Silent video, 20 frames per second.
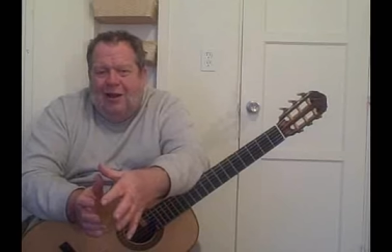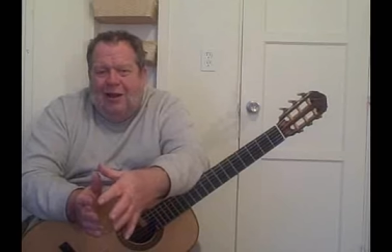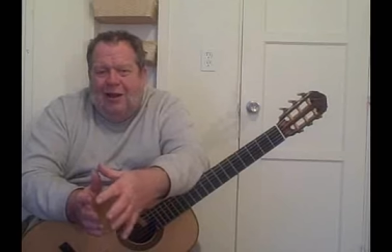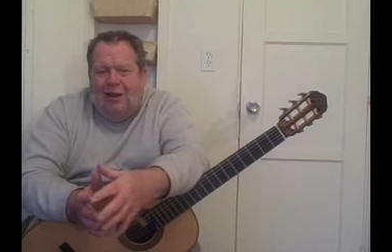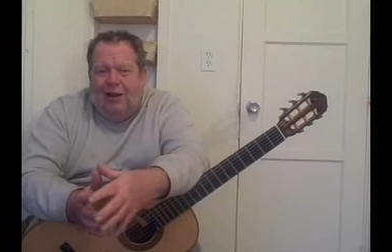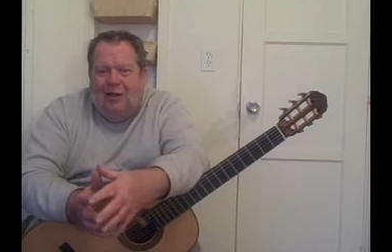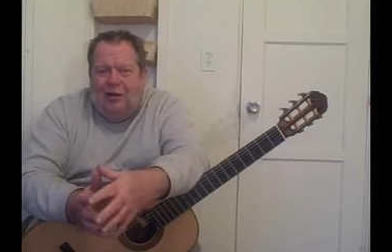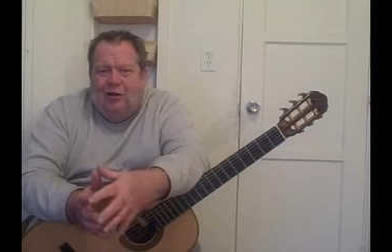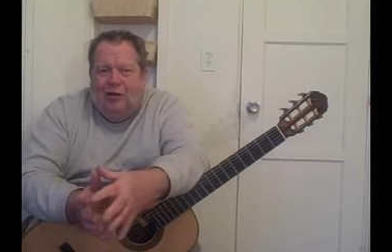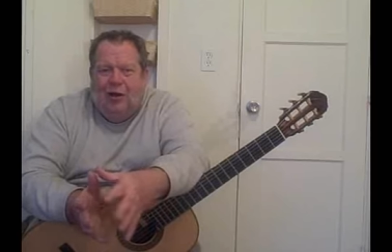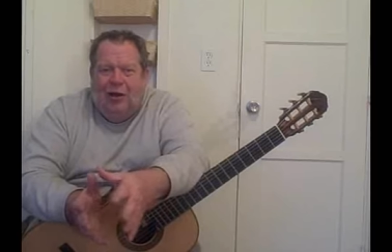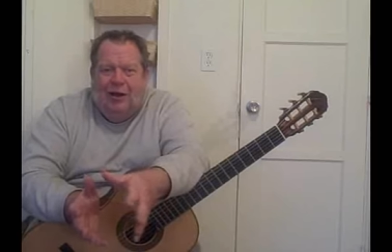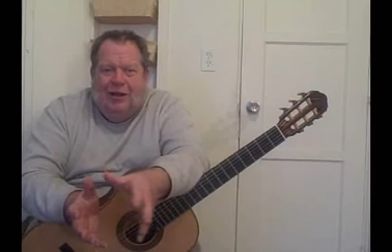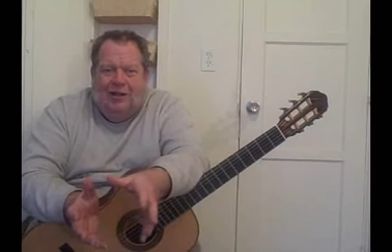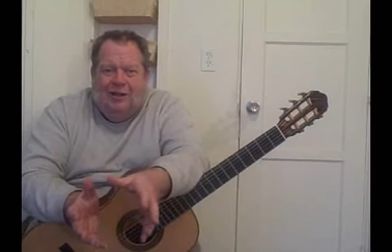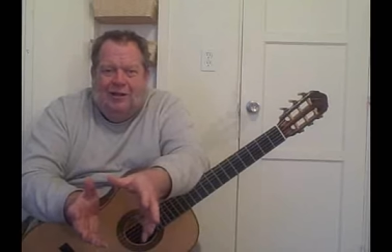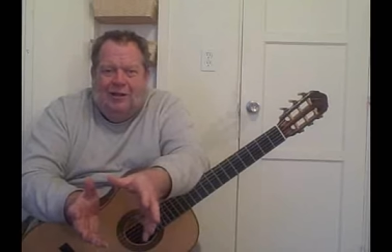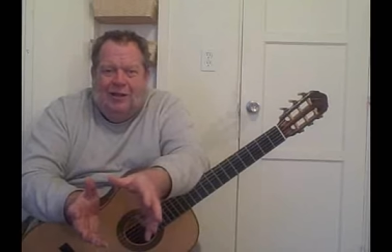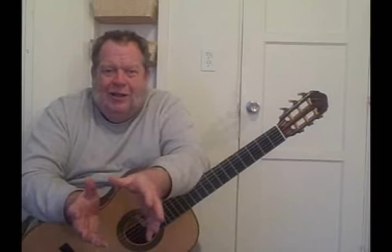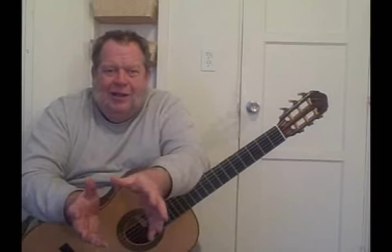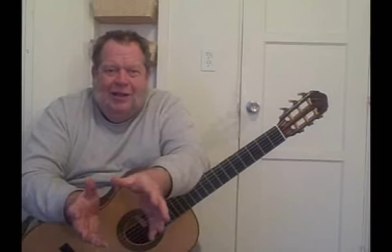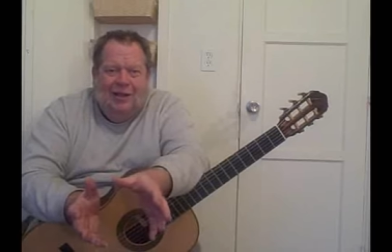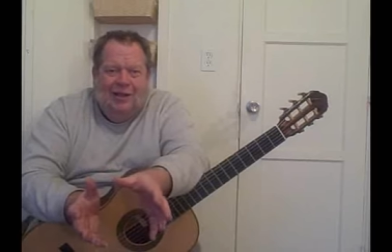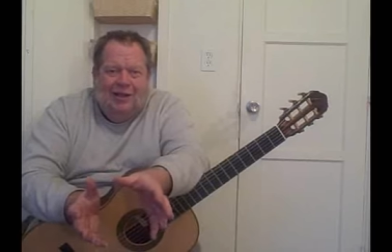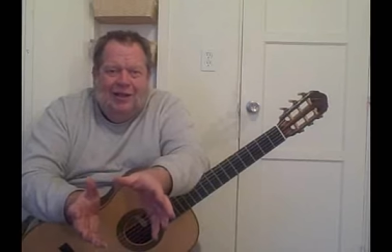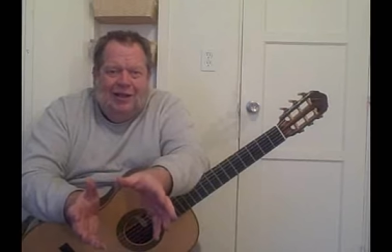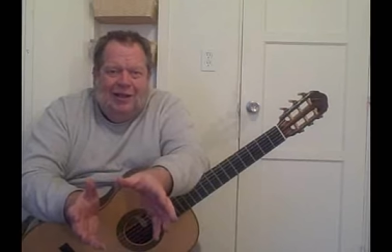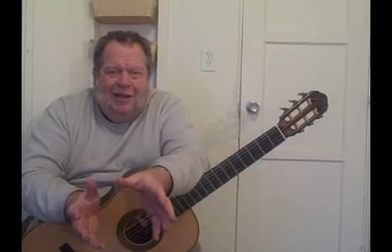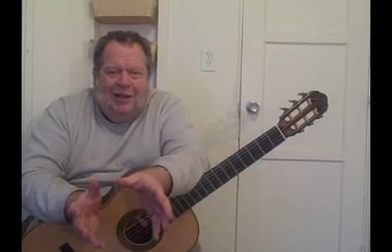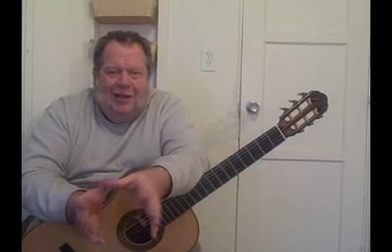and they try and sing it
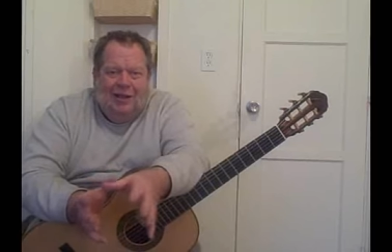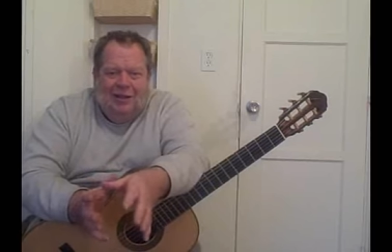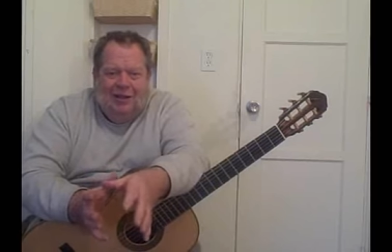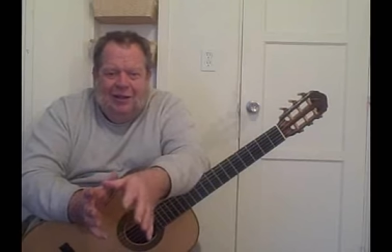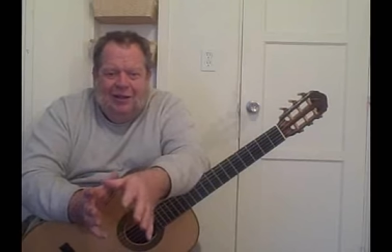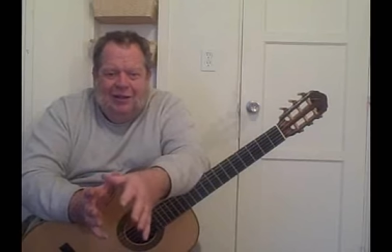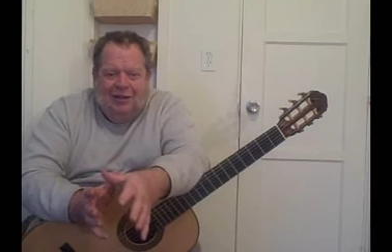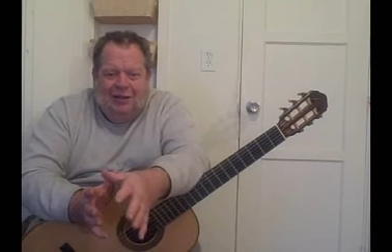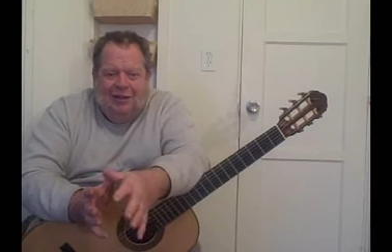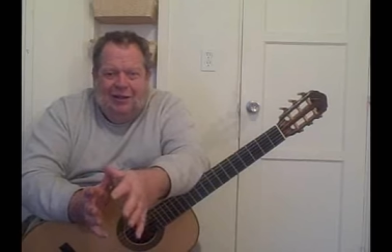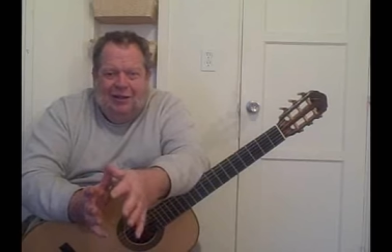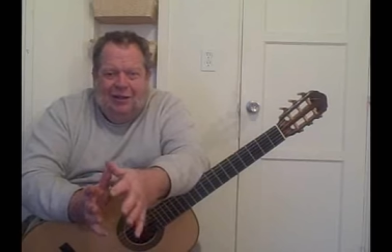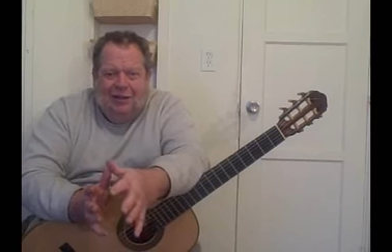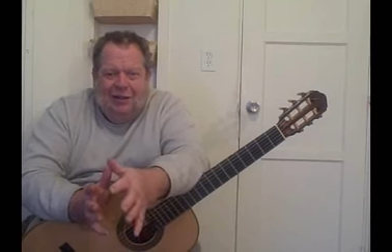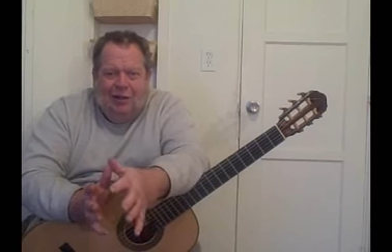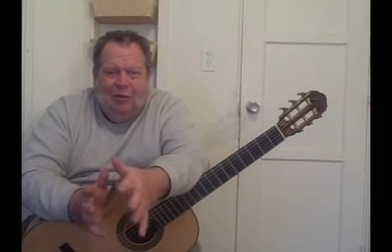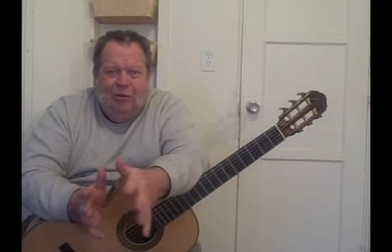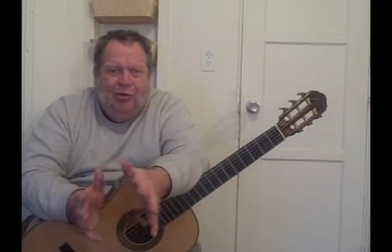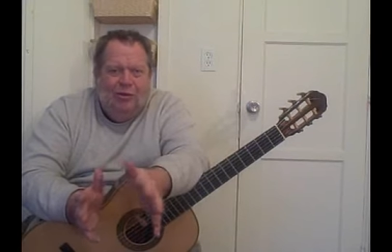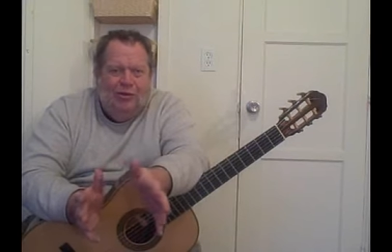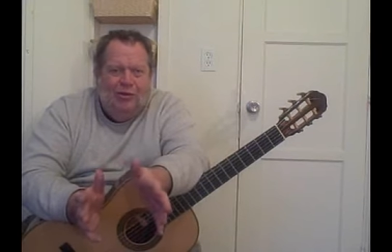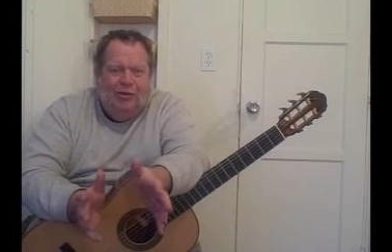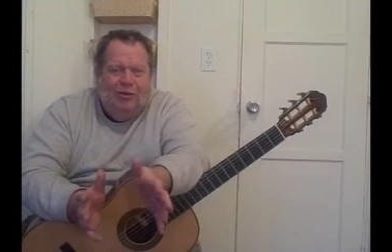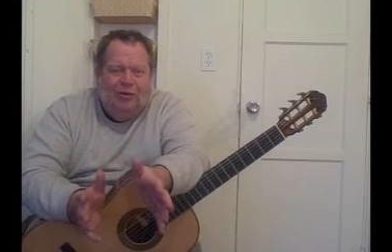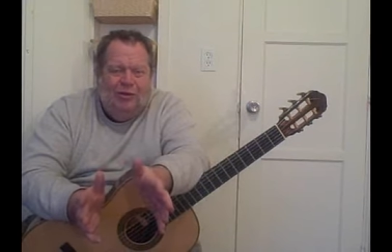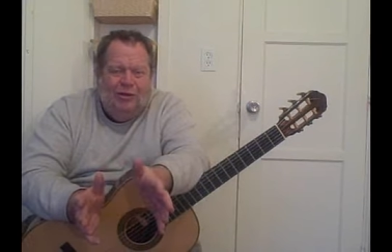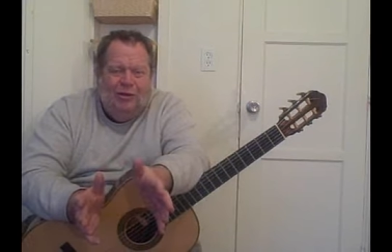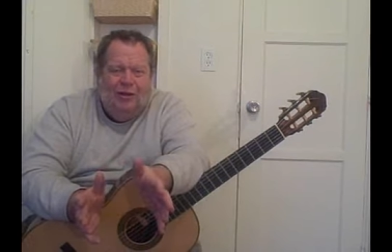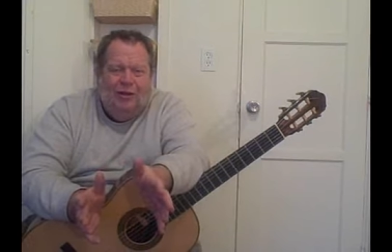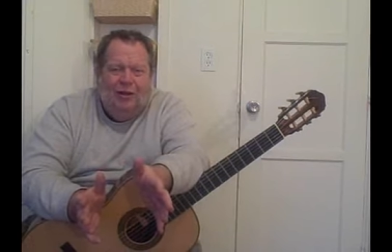in the key that the original
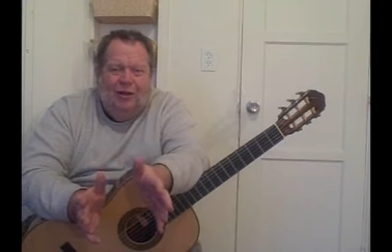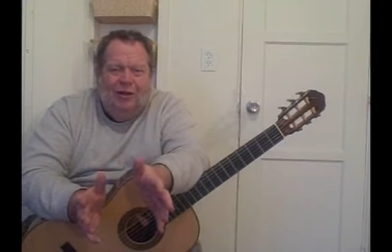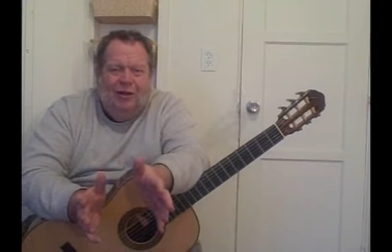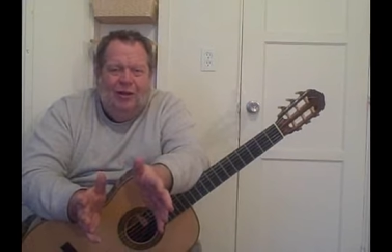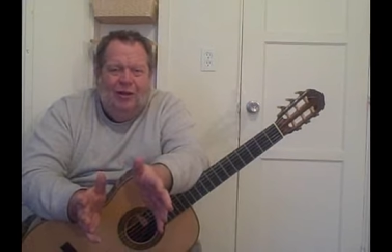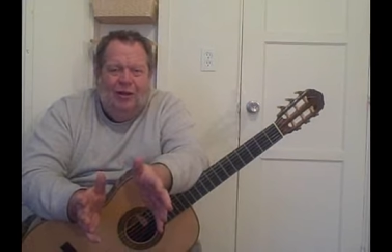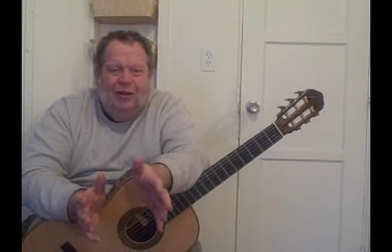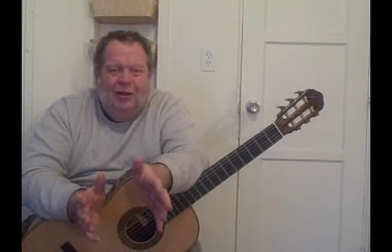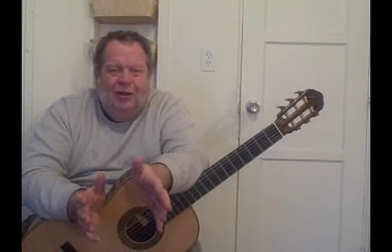singer